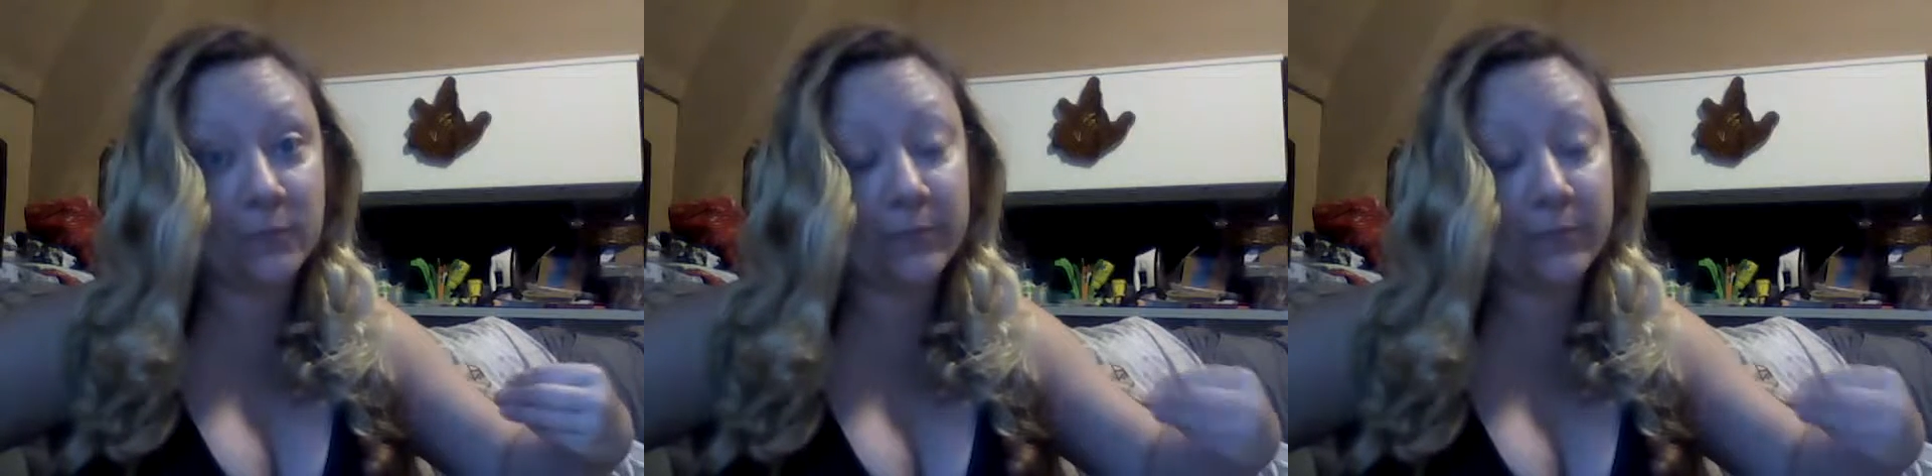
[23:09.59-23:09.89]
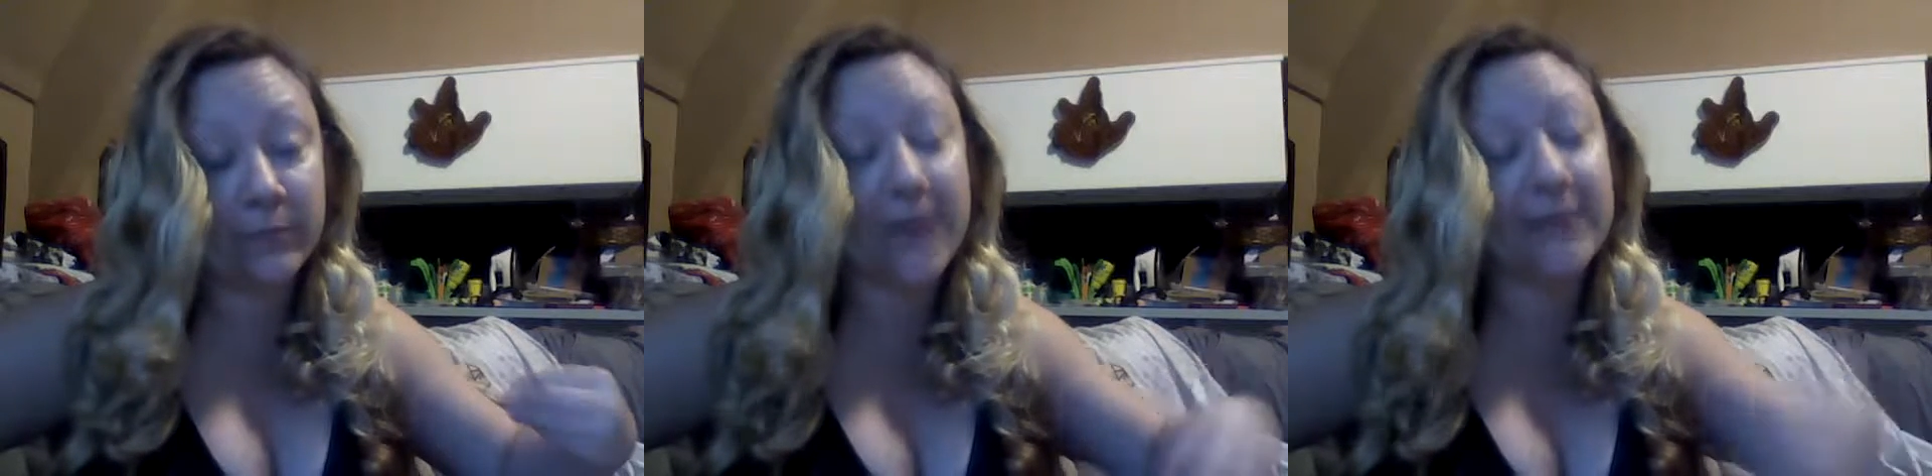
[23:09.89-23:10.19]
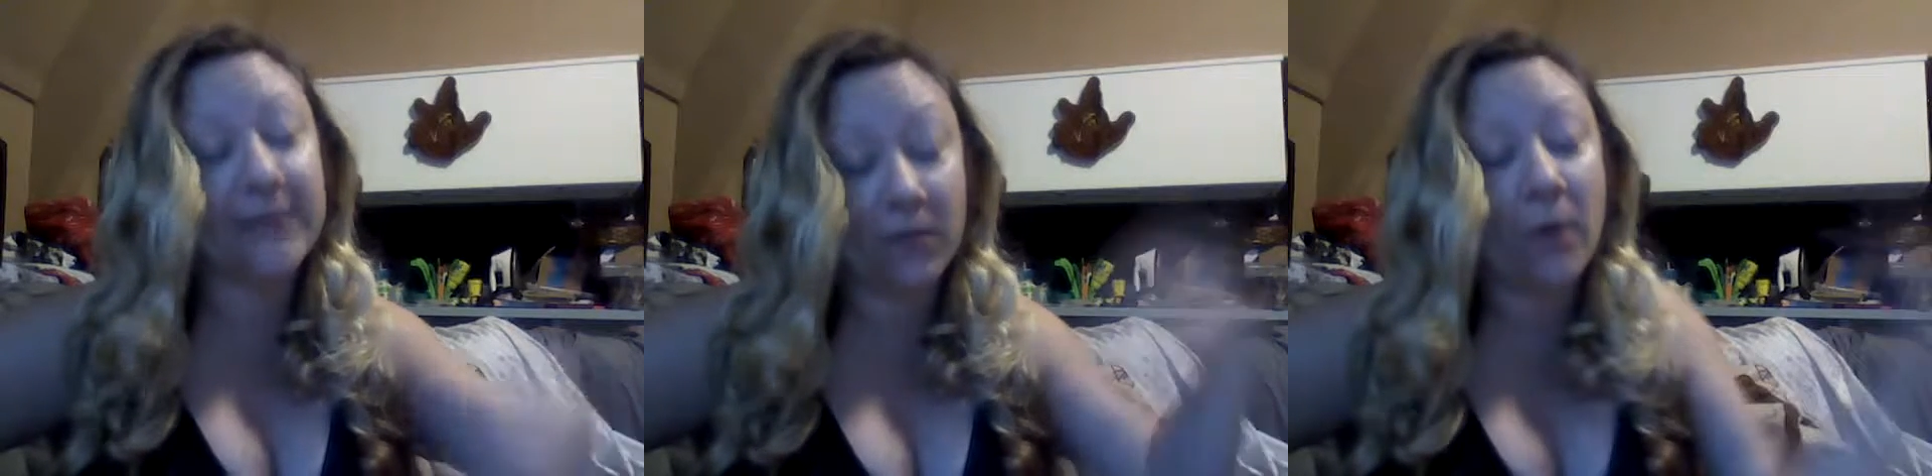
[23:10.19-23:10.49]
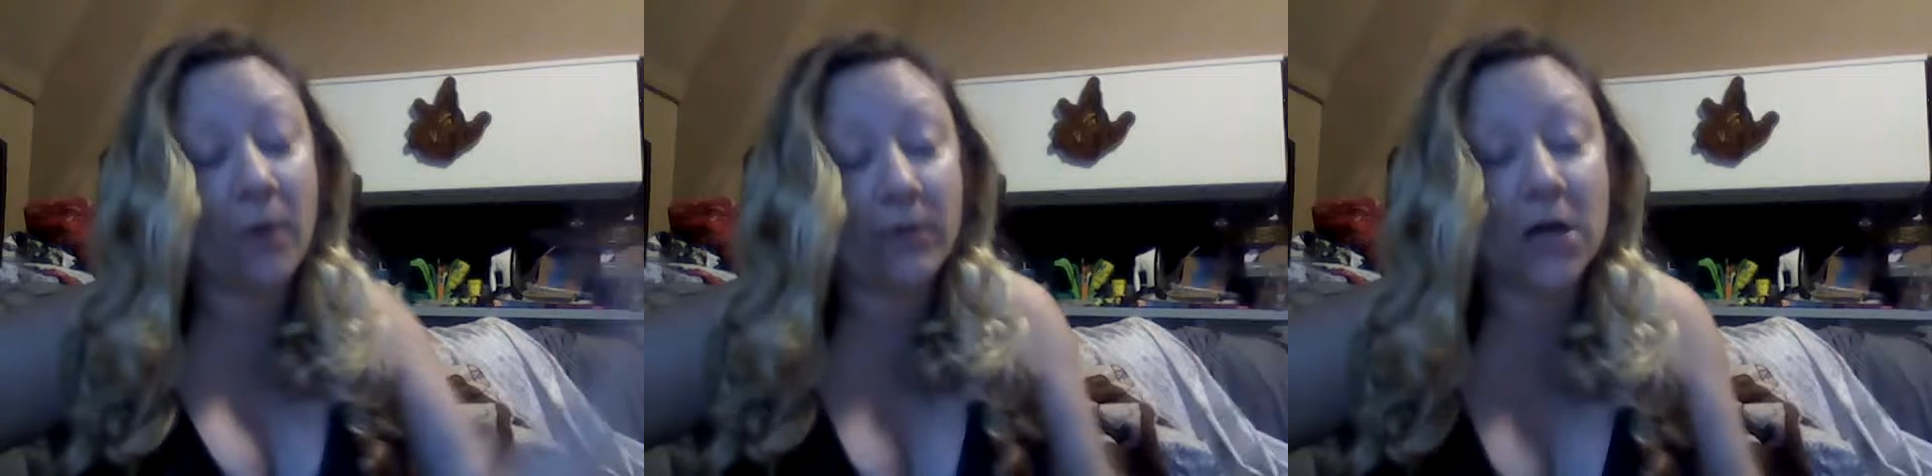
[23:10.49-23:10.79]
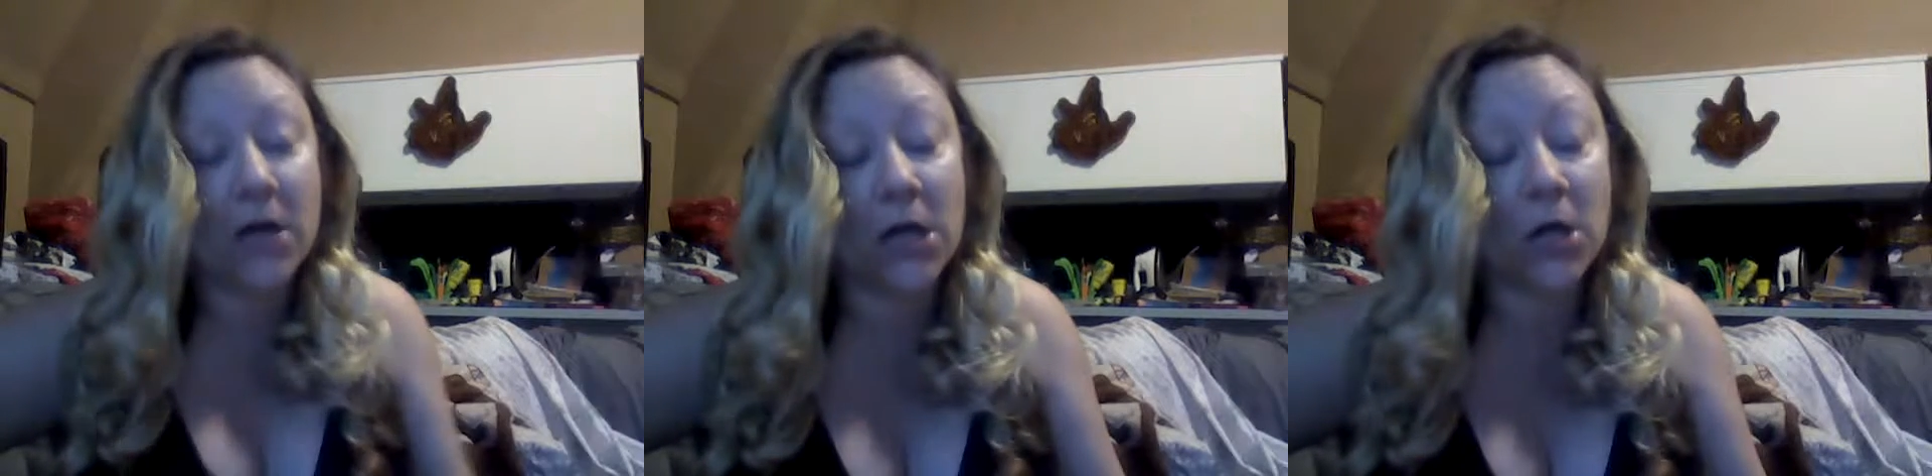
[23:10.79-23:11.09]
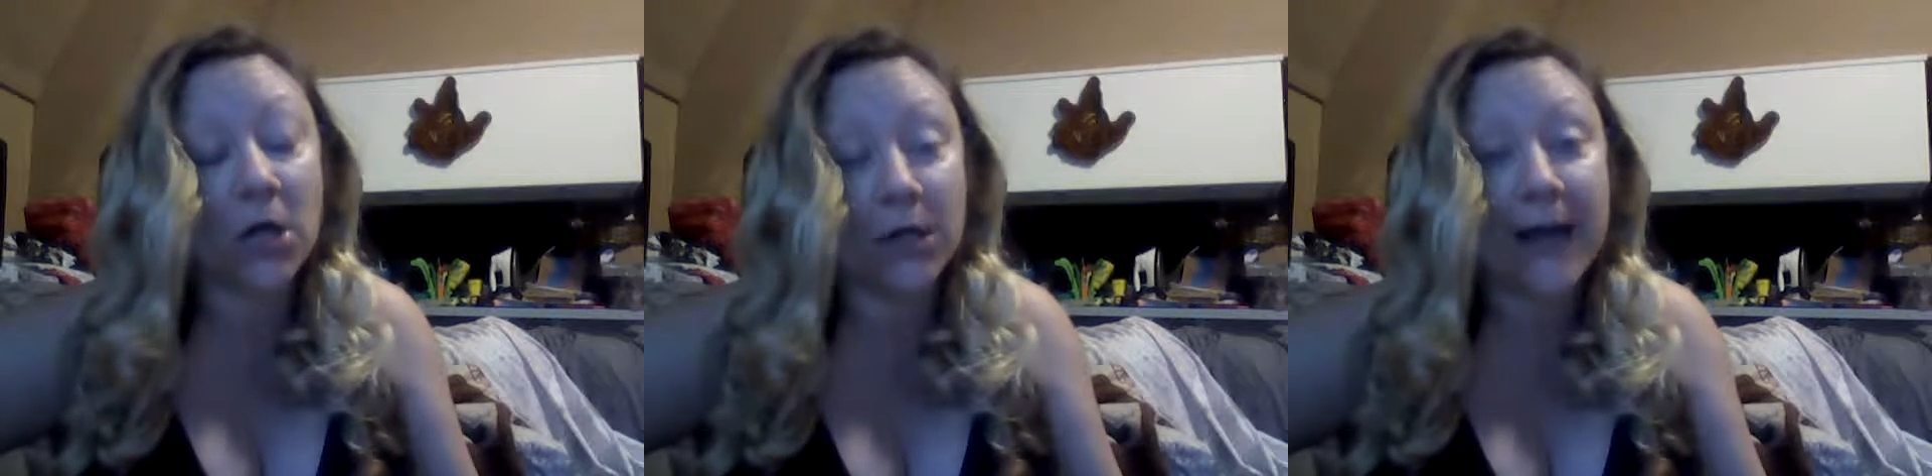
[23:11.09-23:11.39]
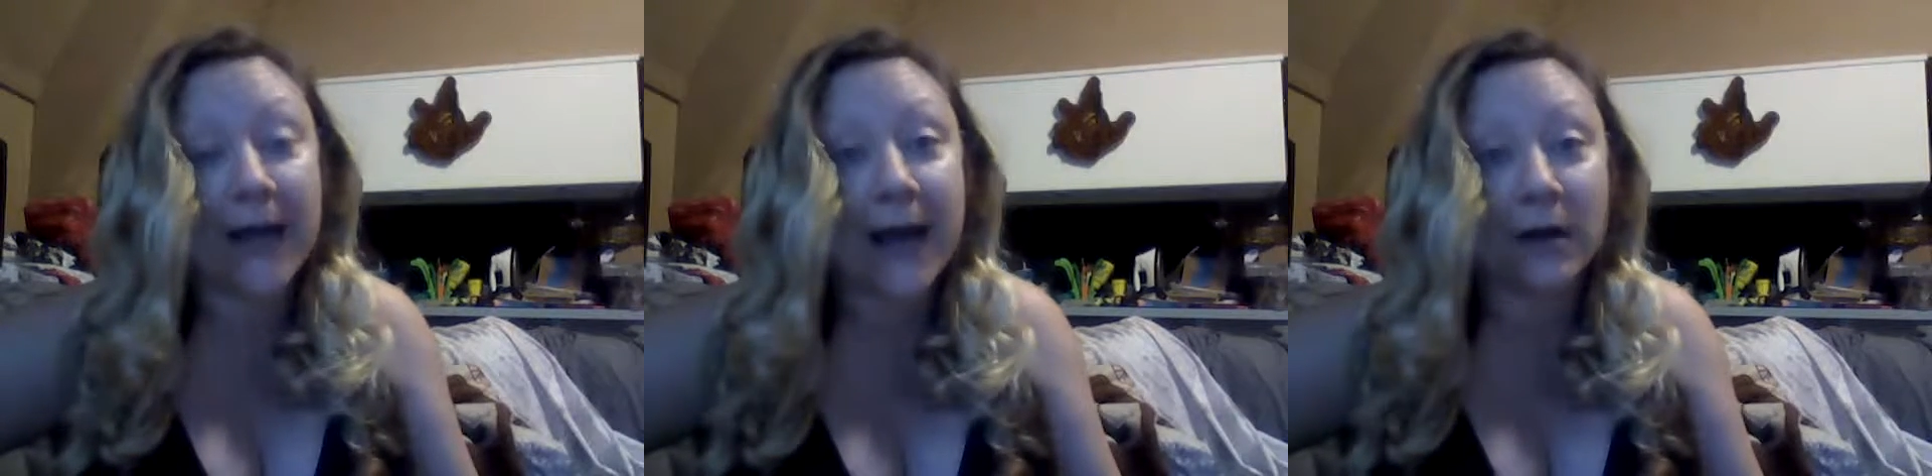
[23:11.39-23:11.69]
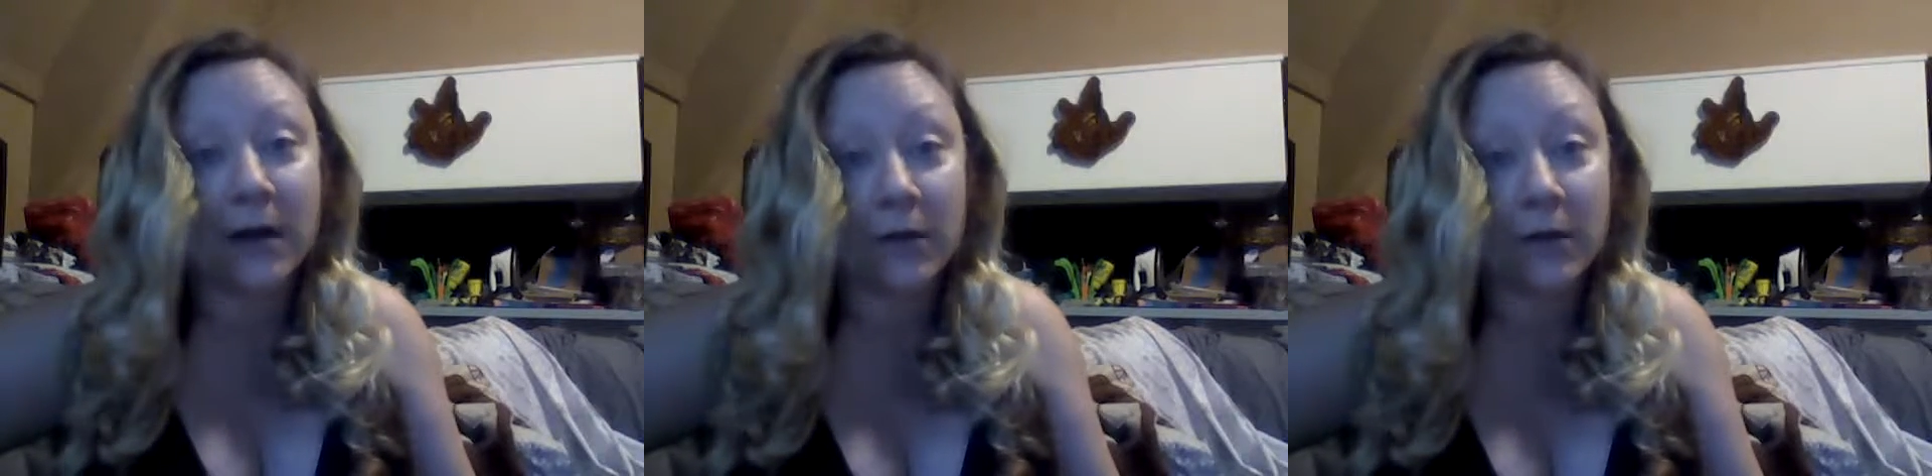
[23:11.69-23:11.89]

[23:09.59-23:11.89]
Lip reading: basically what we would call a curling iron.